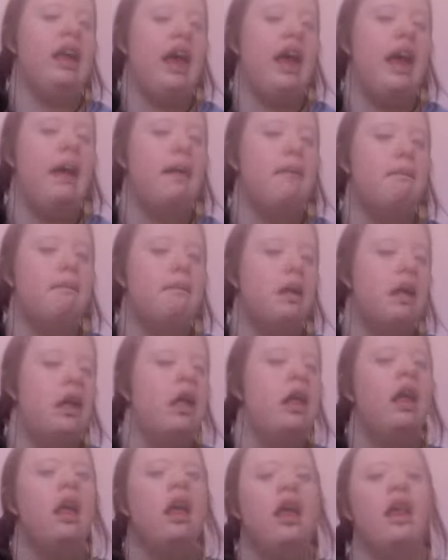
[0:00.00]
it,
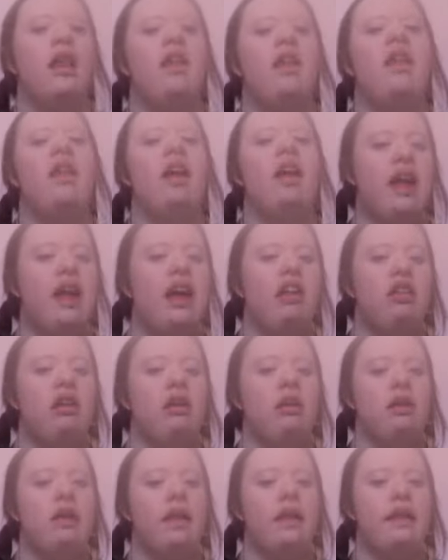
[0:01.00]
that
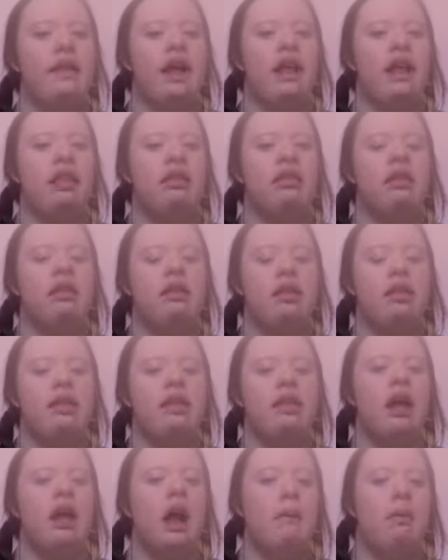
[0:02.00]

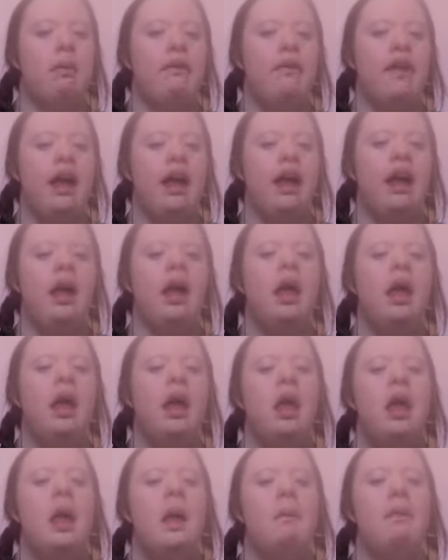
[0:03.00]
type of thing.
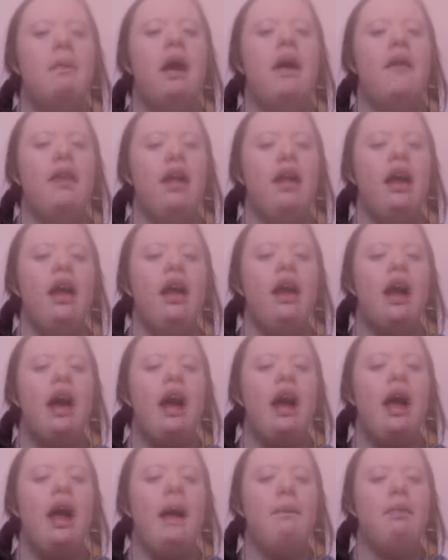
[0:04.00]
But I think
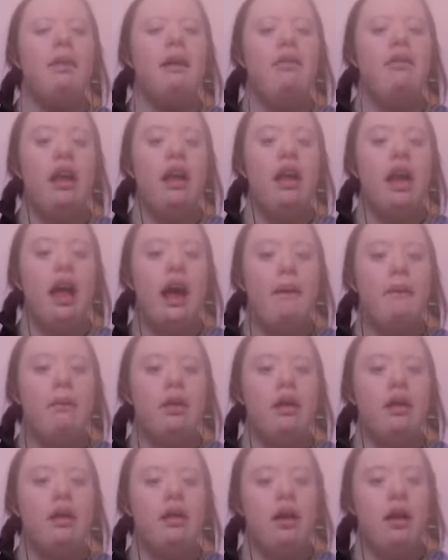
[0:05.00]
I am definitely
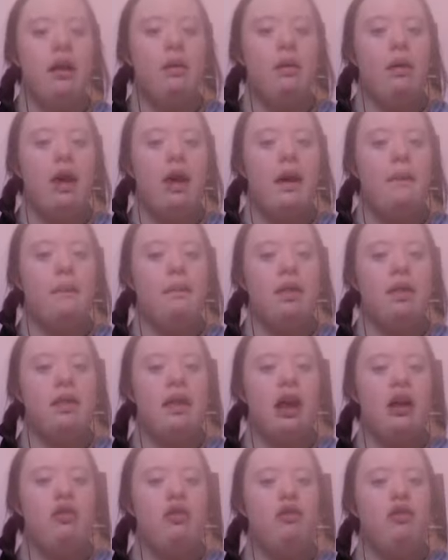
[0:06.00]
going to
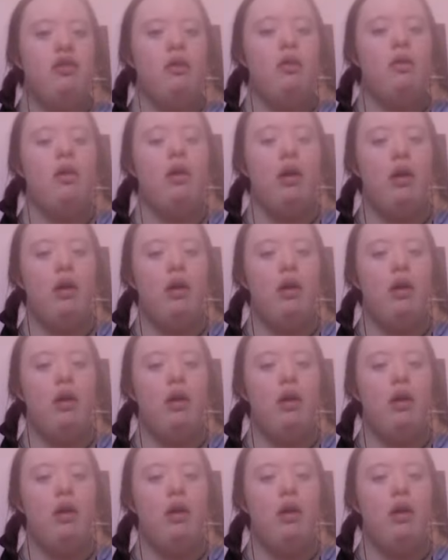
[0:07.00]
stay true